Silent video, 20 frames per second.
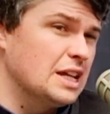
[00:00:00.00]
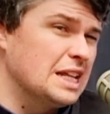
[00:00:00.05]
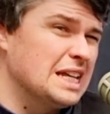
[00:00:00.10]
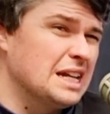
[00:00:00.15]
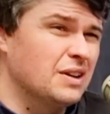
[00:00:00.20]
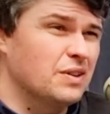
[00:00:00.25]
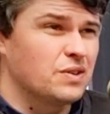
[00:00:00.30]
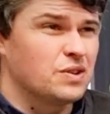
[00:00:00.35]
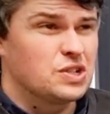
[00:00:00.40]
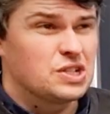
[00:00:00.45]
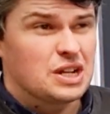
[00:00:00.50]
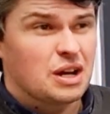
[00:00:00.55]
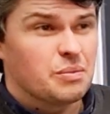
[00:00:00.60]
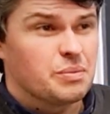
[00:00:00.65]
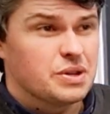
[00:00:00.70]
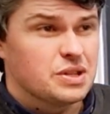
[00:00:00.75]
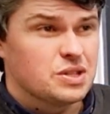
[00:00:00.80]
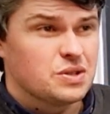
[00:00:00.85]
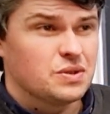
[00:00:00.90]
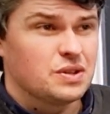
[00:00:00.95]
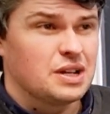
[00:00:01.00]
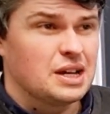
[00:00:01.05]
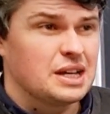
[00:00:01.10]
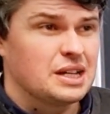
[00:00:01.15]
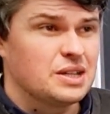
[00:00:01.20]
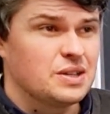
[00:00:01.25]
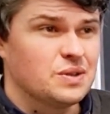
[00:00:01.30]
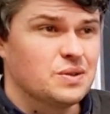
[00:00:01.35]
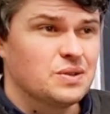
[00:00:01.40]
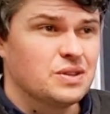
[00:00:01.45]
And then I'm going to jump into an
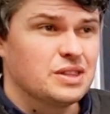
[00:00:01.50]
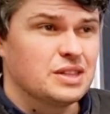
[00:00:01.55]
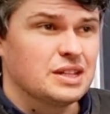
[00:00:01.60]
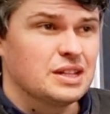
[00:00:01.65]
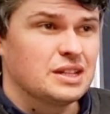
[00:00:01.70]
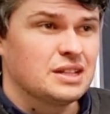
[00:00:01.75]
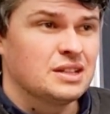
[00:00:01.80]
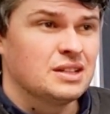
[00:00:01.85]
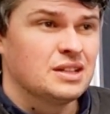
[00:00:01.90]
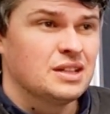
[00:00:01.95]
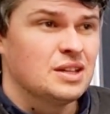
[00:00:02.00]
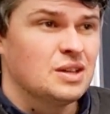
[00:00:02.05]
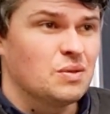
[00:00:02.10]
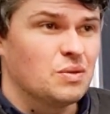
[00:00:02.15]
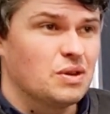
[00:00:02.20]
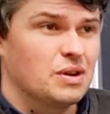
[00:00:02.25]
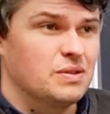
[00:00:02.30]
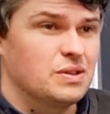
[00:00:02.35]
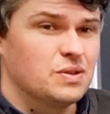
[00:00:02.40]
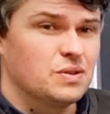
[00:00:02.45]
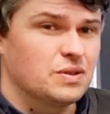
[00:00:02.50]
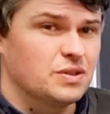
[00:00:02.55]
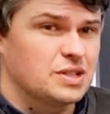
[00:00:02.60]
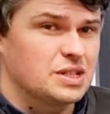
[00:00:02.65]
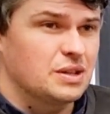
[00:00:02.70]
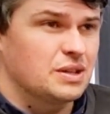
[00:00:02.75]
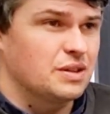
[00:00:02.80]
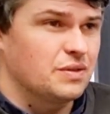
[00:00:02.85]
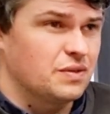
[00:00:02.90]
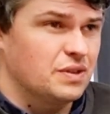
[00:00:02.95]
IQ thing where I'm doing
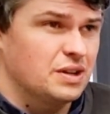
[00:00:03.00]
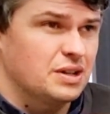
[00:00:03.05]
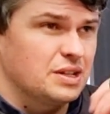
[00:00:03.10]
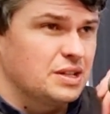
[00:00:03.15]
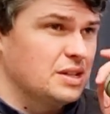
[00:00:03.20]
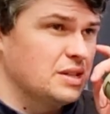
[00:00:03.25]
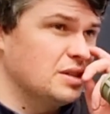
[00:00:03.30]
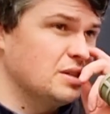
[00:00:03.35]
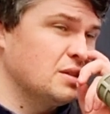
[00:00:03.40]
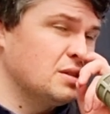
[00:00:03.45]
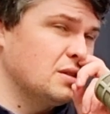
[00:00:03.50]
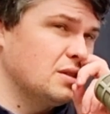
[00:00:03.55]
something very,